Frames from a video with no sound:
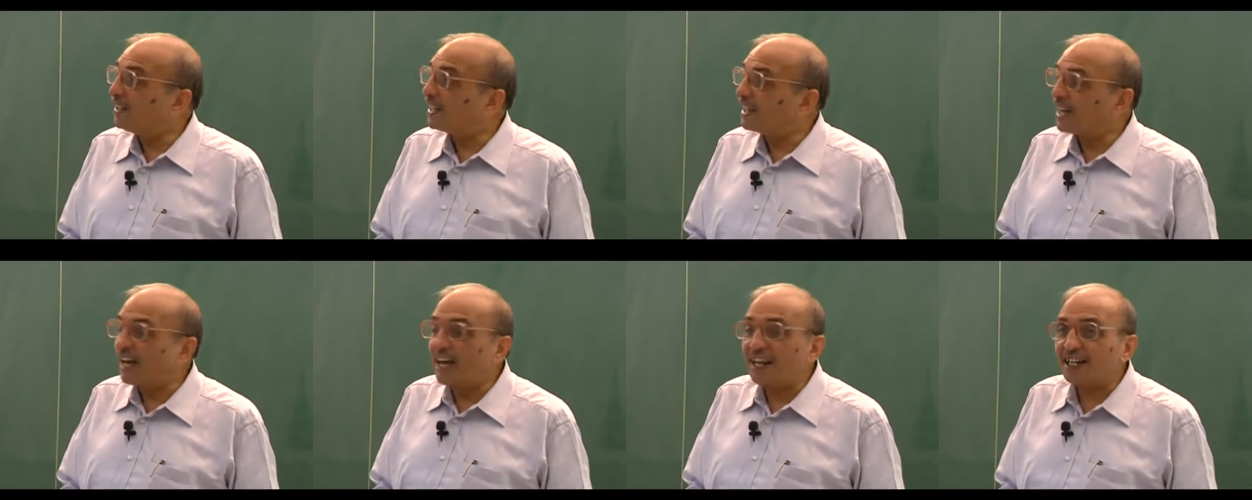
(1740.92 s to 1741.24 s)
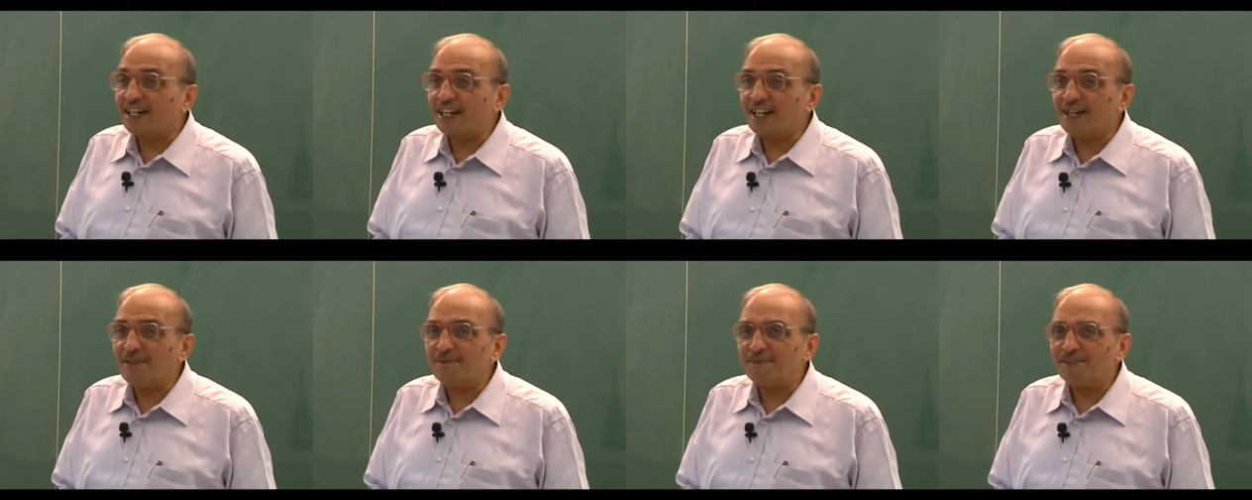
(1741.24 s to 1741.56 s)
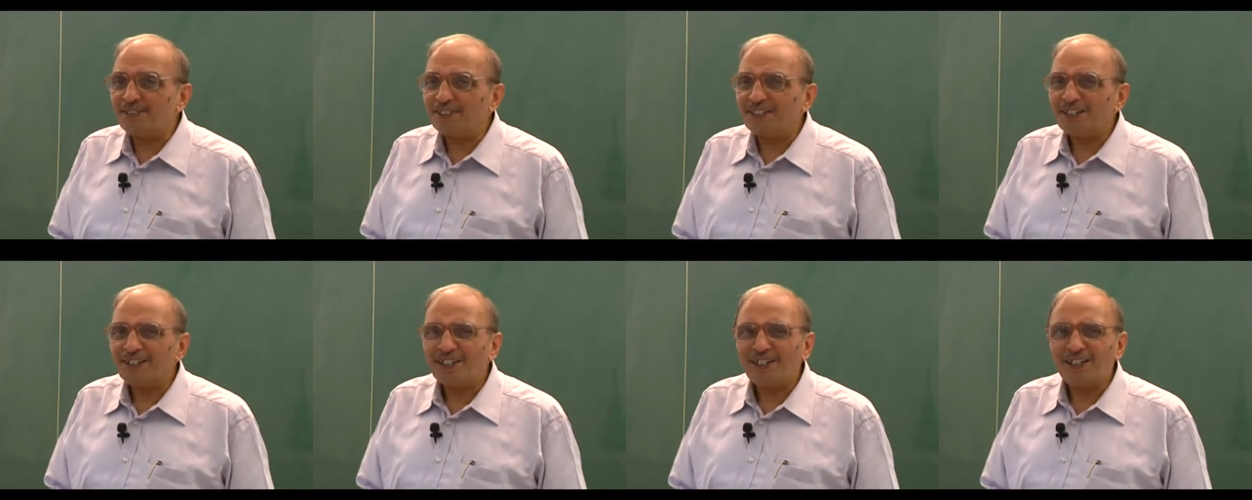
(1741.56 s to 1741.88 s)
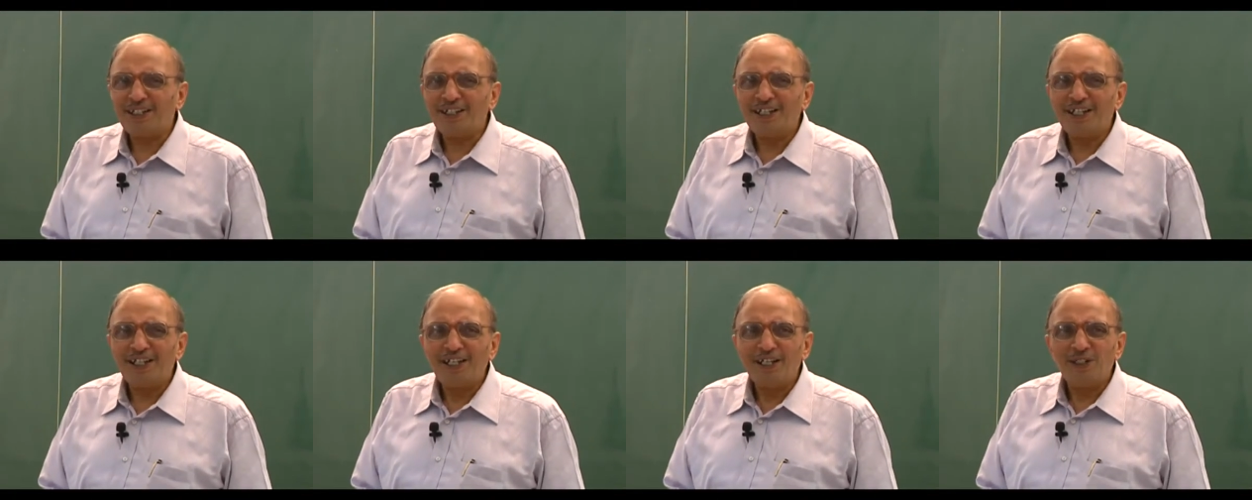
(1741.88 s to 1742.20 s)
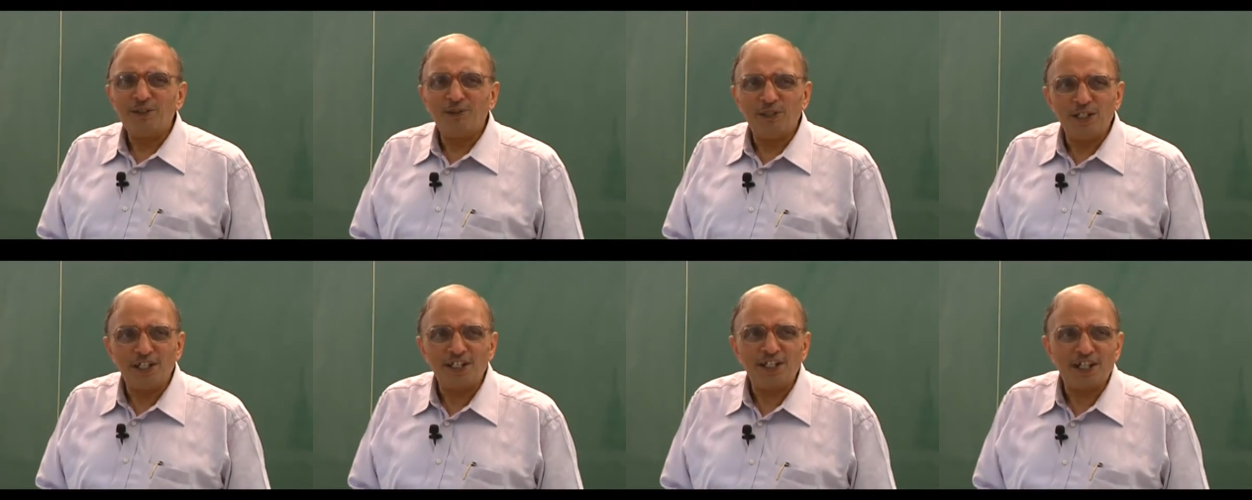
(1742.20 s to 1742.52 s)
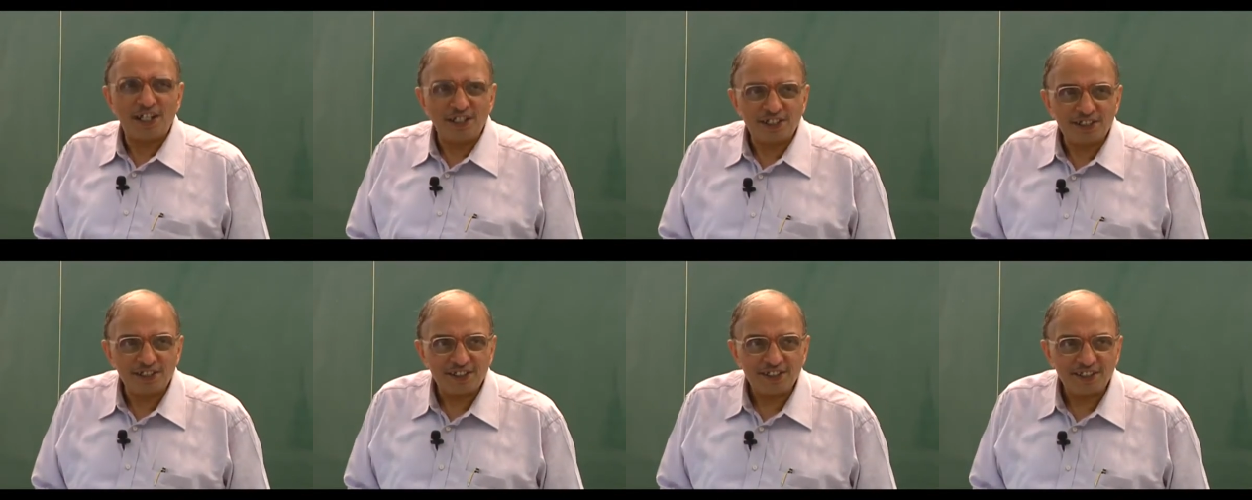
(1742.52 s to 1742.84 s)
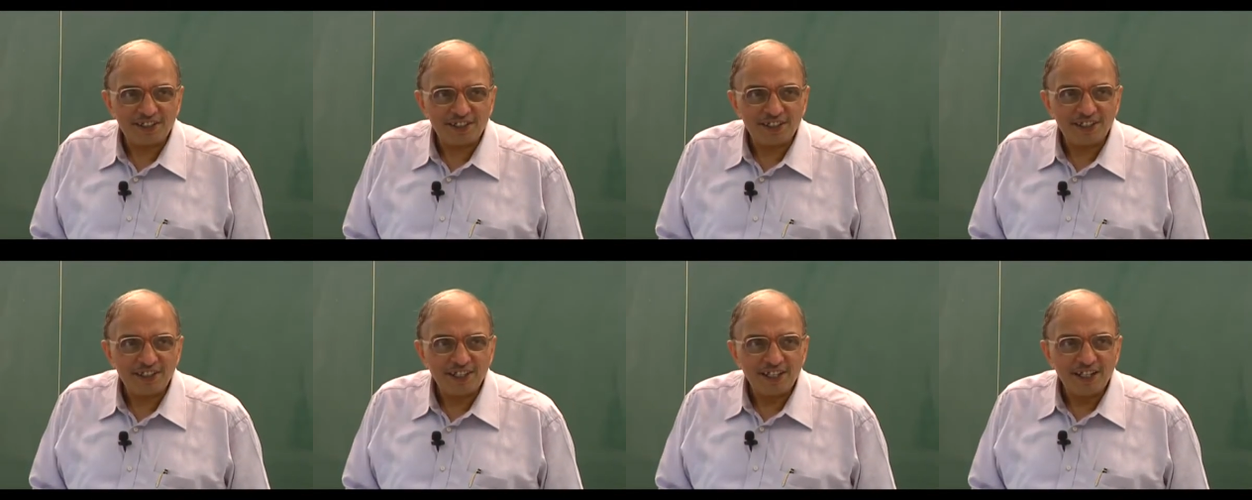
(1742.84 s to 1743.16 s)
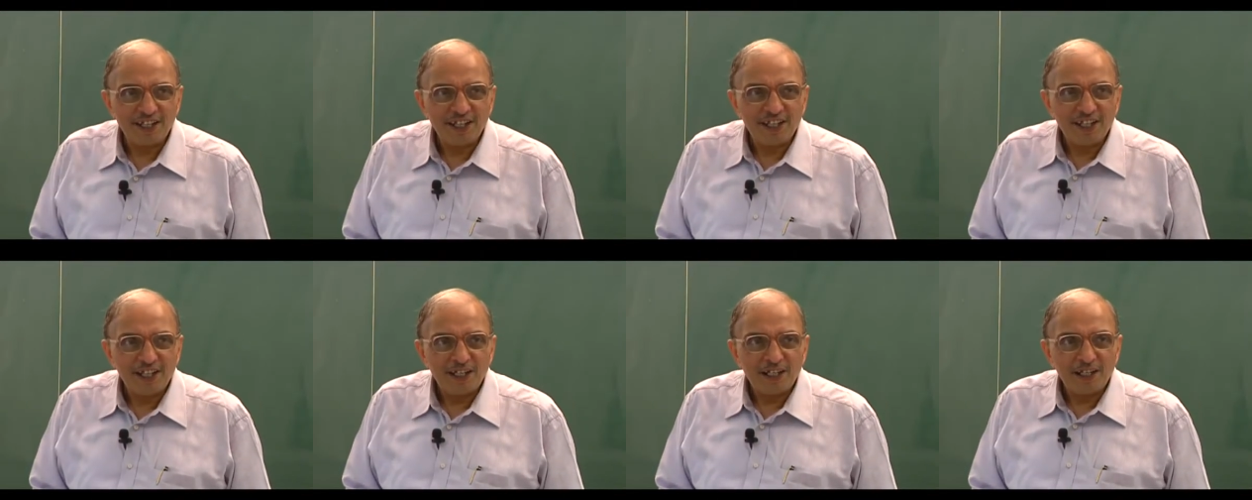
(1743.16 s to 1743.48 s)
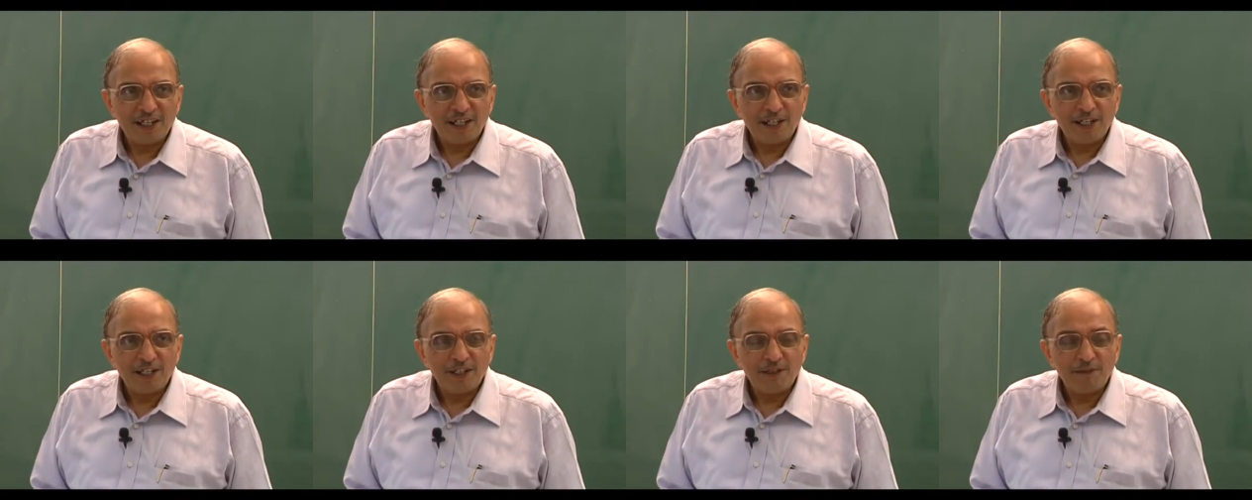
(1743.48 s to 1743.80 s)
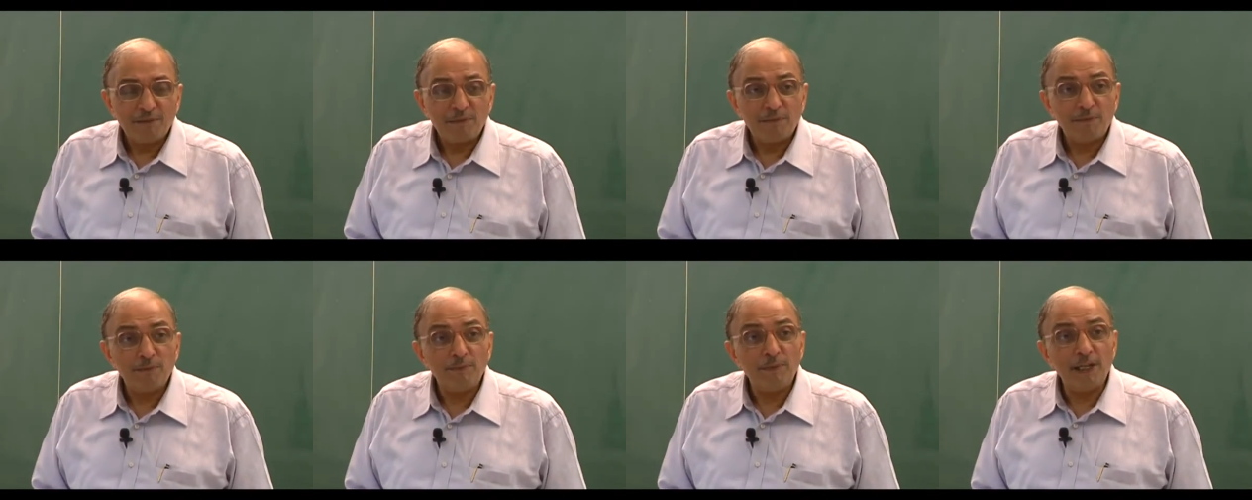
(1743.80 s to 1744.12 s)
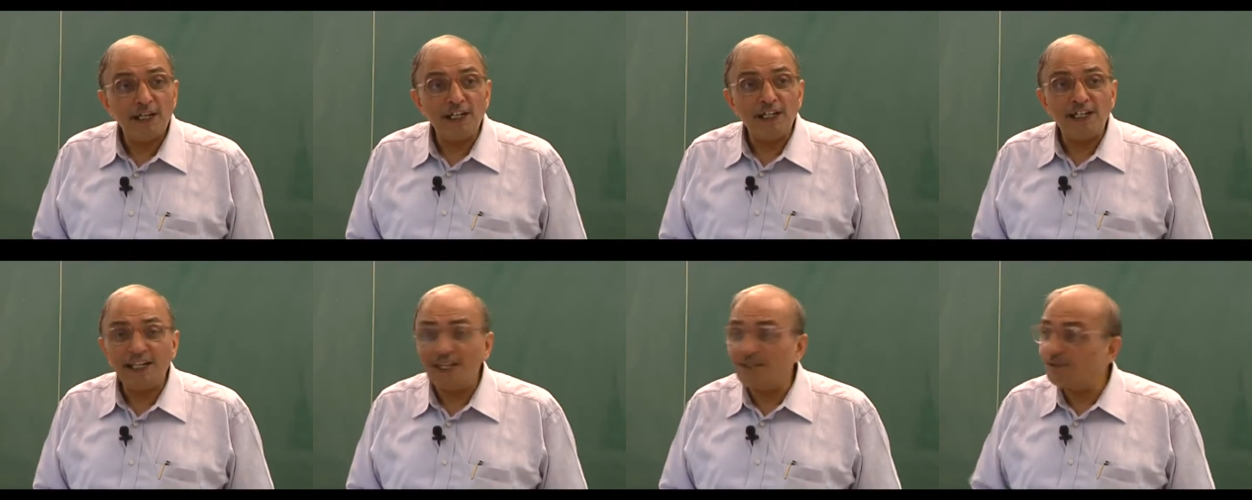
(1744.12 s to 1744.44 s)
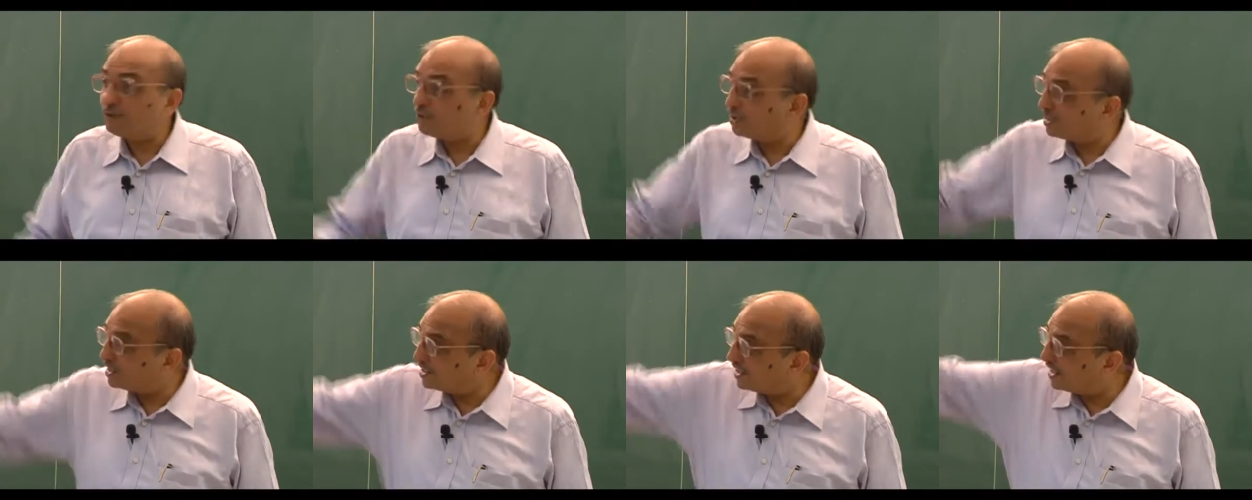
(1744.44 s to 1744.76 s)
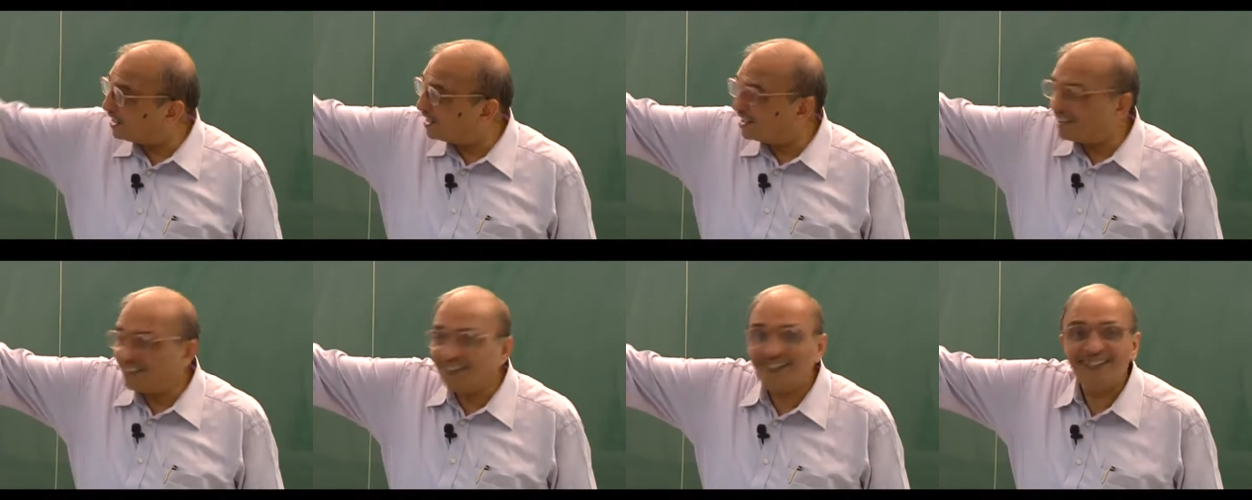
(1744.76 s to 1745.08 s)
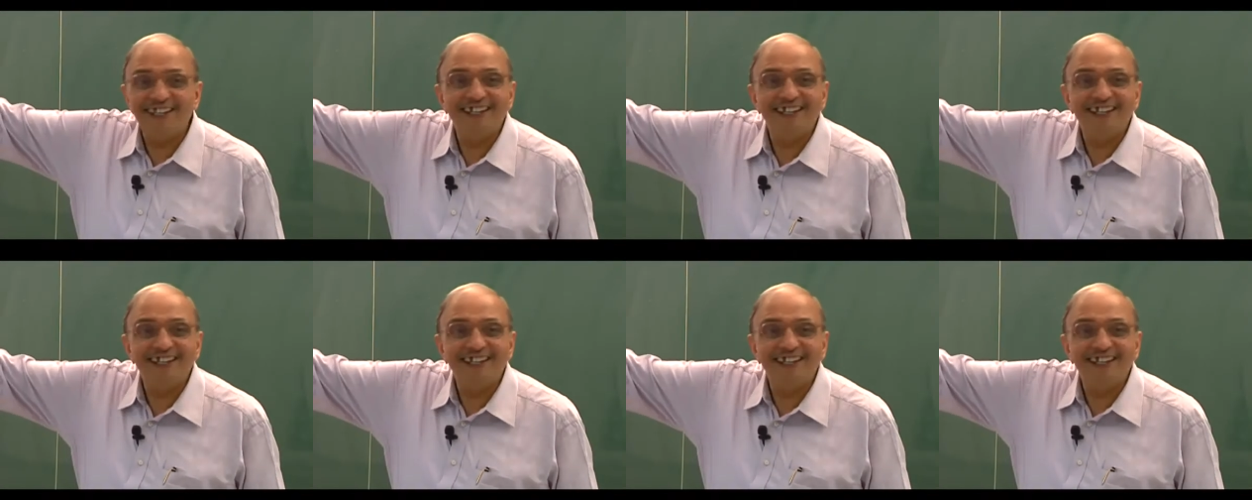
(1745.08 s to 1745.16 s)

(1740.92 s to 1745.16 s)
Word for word: if the car comes, we'll rush. Many times we'll say,